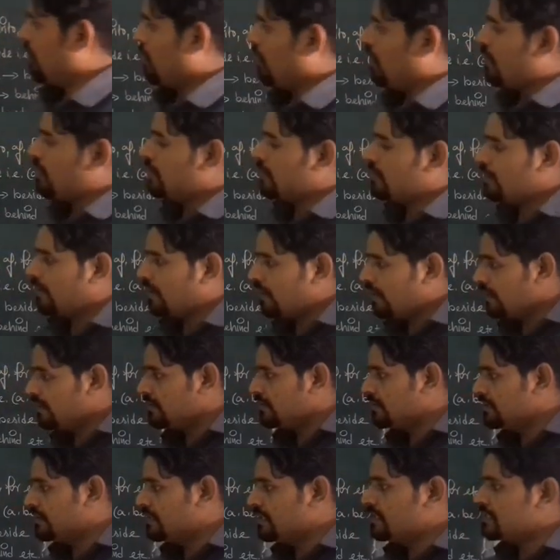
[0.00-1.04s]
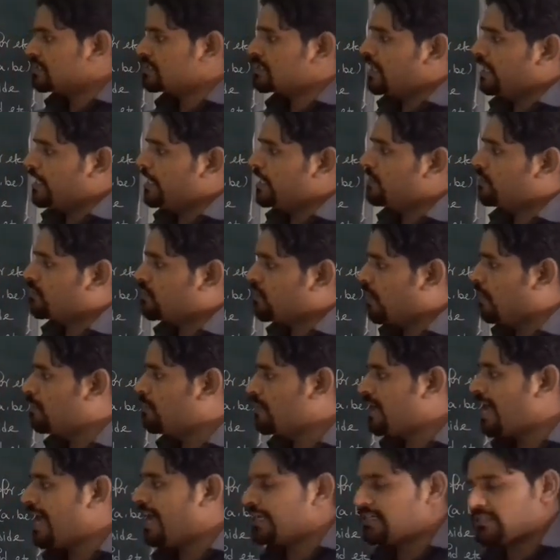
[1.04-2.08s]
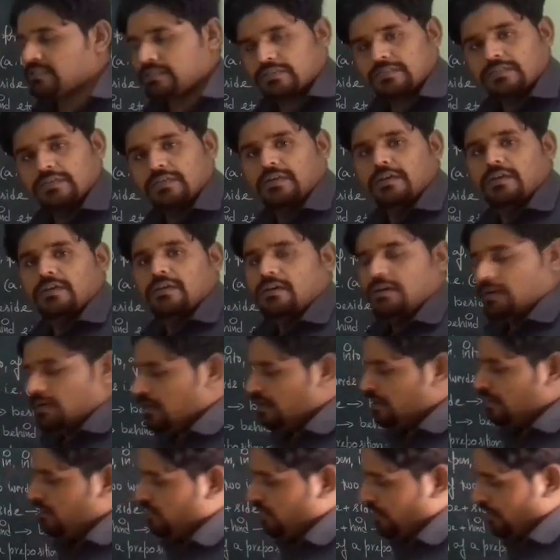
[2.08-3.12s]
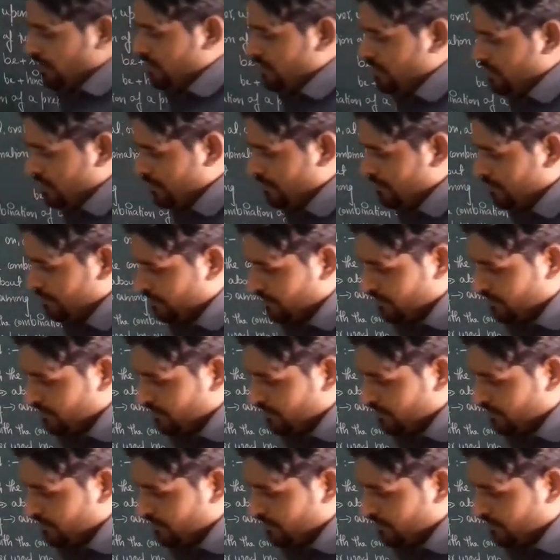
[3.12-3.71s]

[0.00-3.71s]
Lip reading: all these kind of complex words